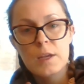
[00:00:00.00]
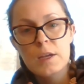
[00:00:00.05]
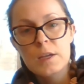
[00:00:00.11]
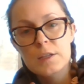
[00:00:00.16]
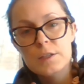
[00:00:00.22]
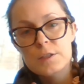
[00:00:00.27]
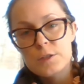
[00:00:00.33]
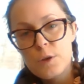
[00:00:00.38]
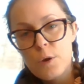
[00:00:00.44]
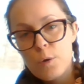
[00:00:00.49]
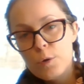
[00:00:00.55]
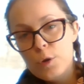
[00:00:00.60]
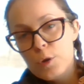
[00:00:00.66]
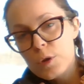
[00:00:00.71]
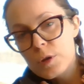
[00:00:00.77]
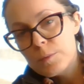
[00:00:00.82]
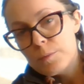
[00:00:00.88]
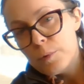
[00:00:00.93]
So you
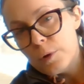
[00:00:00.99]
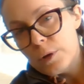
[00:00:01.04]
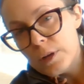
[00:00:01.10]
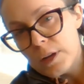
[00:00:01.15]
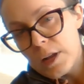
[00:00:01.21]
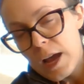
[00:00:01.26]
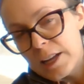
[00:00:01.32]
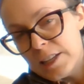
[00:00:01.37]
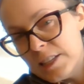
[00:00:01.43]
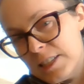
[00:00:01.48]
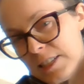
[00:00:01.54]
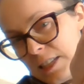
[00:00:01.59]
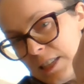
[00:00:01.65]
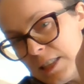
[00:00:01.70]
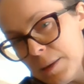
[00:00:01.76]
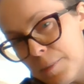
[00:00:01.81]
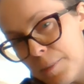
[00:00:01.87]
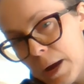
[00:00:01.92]
can put it, I just
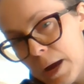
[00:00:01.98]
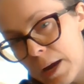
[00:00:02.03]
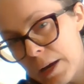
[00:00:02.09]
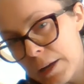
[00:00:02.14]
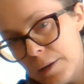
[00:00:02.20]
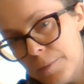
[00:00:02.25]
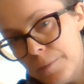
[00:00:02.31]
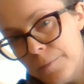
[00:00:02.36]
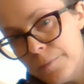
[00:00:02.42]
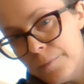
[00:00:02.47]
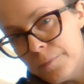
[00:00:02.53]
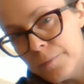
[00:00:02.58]
did the bottom,